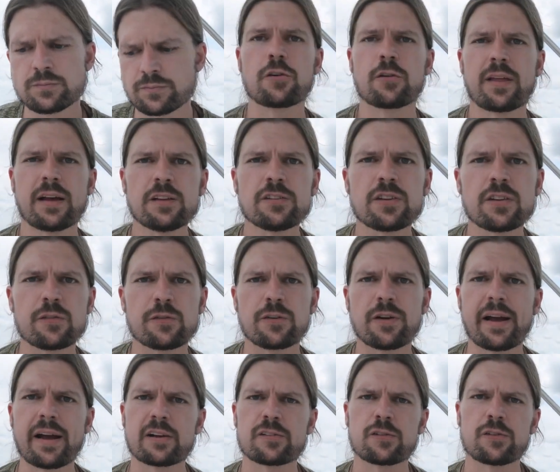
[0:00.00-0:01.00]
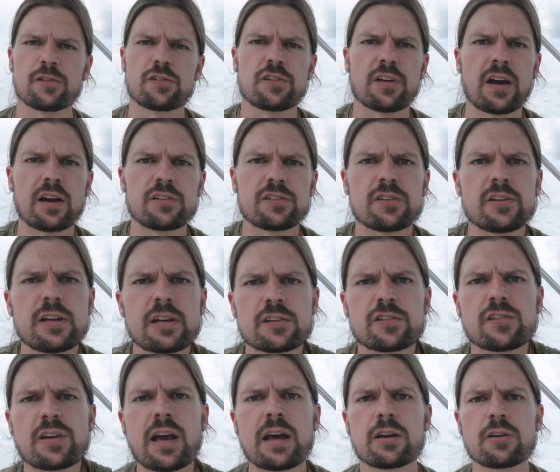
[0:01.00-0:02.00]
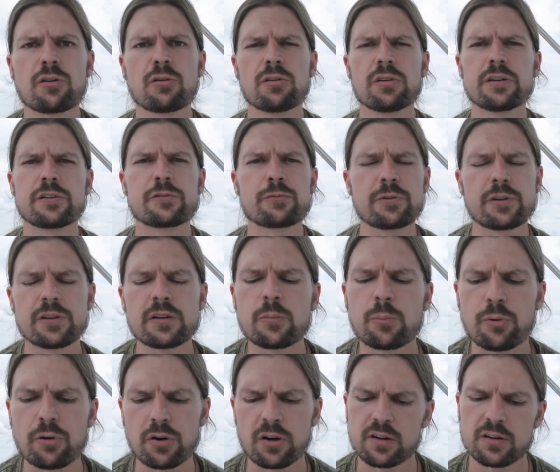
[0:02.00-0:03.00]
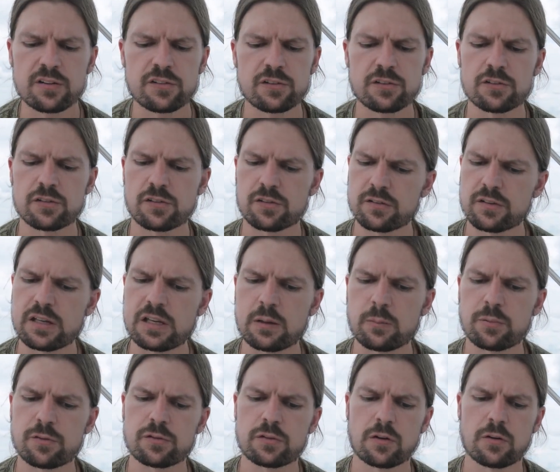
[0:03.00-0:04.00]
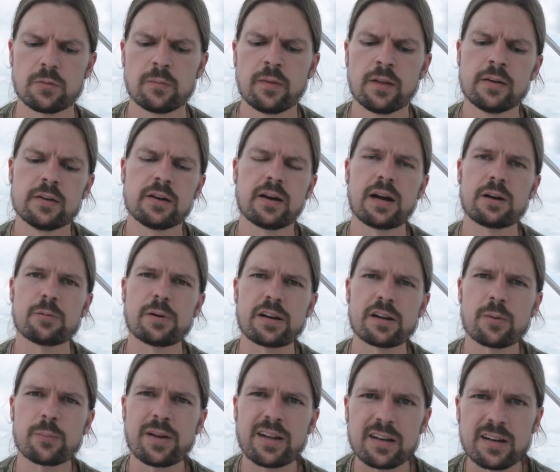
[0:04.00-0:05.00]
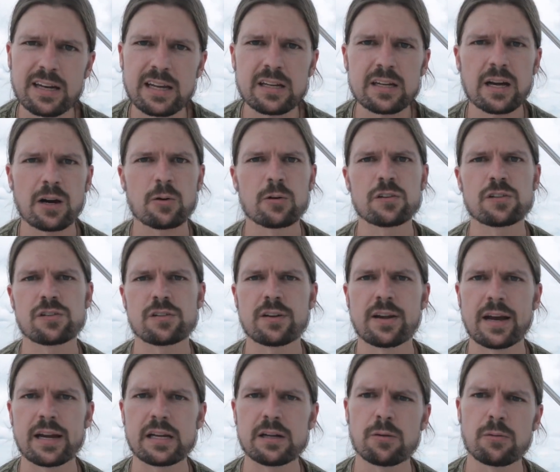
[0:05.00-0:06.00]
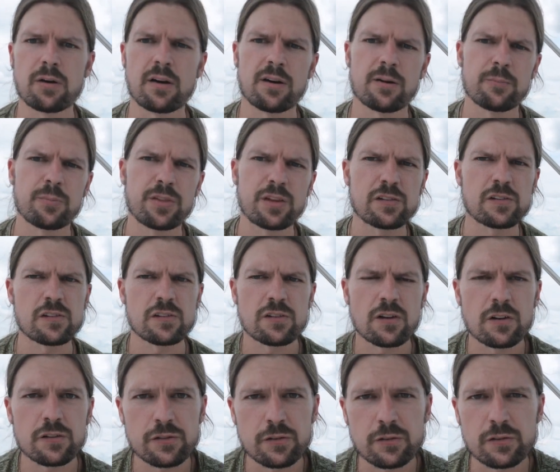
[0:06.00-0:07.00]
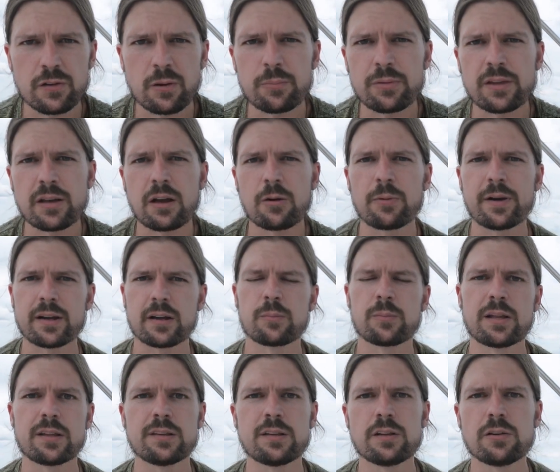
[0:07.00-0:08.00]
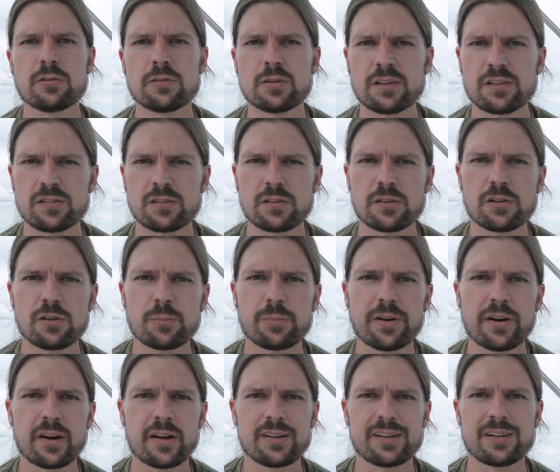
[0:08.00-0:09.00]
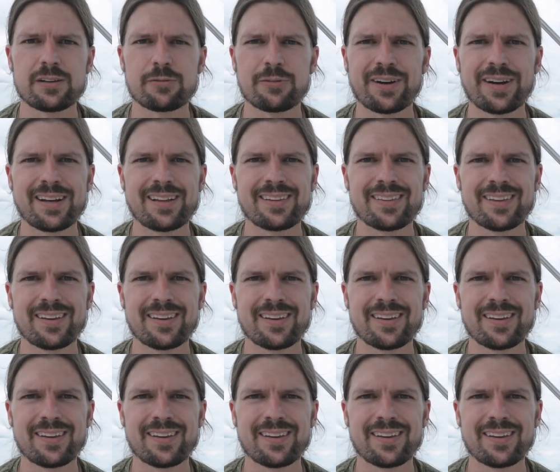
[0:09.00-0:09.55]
So that's it for exercise. The next category that's really important is your sleep. So I recommend eight hours a night. Um, this is also something I recommend that you listen to your body, right?